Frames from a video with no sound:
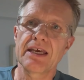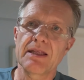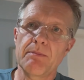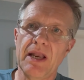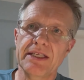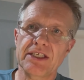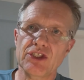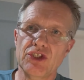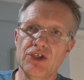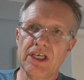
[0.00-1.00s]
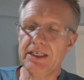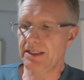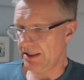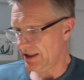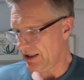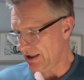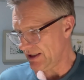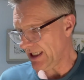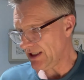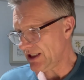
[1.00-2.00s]
blood sugar
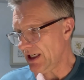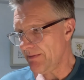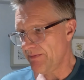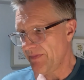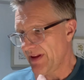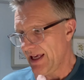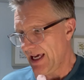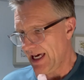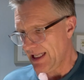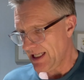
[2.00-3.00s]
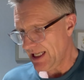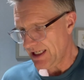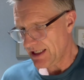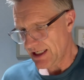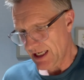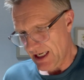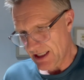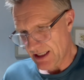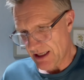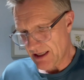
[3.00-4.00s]
sensor, and this is
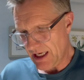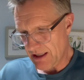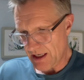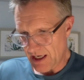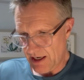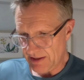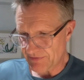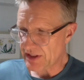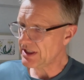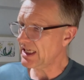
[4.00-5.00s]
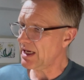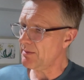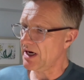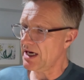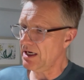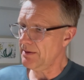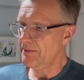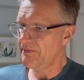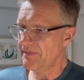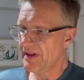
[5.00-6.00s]
the thing that I have to stick in my
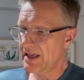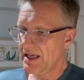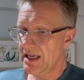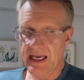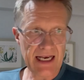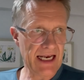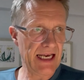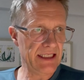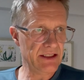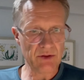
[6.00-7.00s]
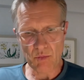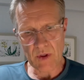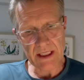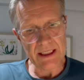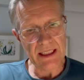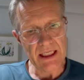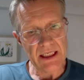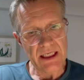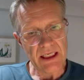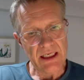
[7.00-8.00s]
arm, and will
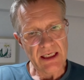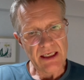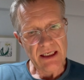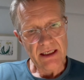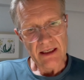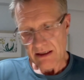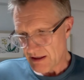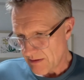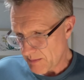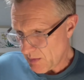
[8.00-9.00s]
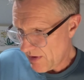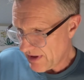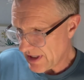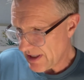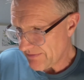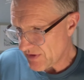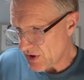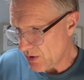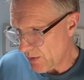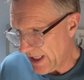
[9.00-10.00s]
be wearing that for
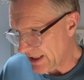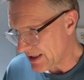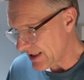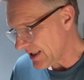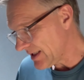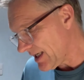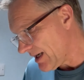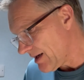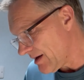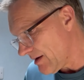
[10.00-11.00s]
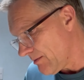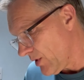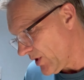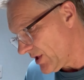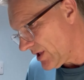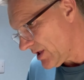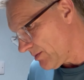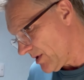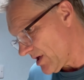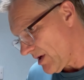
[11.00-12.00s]
2 weeks as it monitors
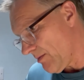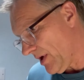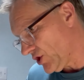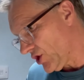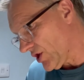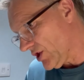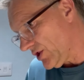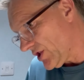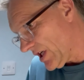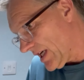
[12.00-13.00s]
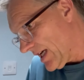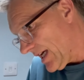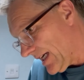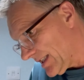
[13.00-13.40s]
my blood sugars as